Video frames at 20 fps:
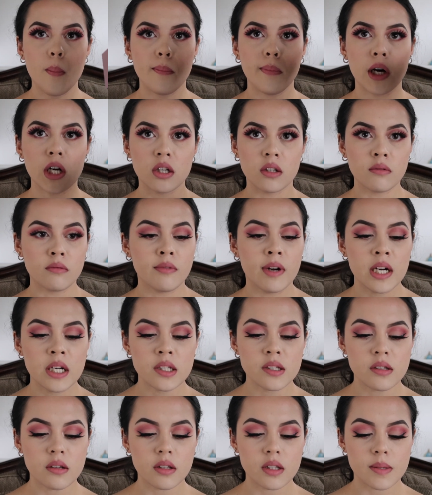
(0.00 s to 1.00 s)
Modern
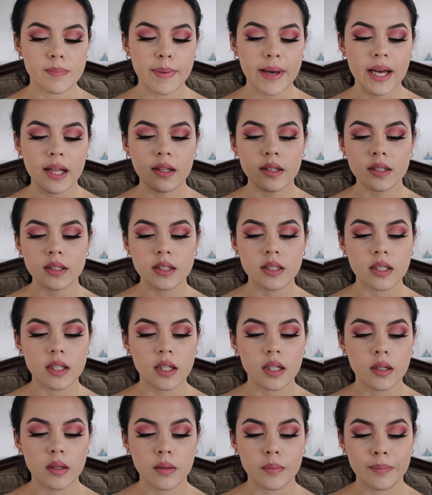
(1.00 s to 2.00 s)
Renaissance palette
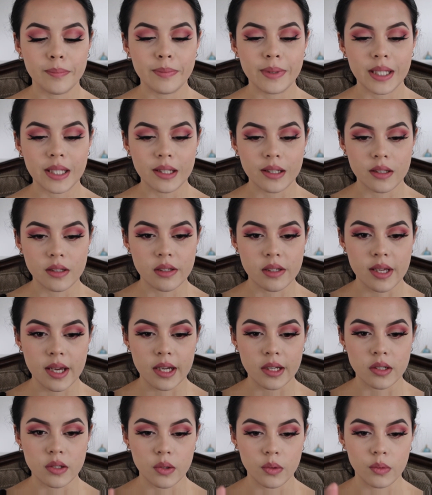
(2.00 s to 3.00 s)
because
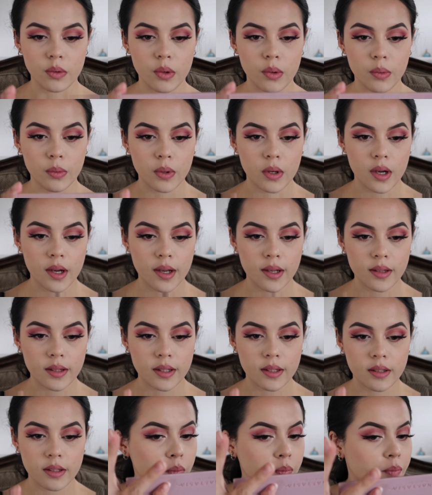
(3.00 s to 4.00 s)
I don't own a
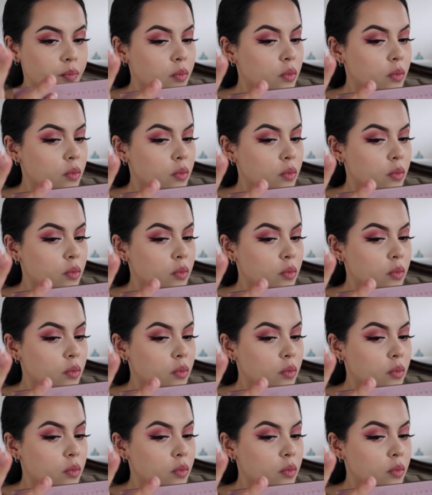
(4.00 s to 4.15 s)
highlight.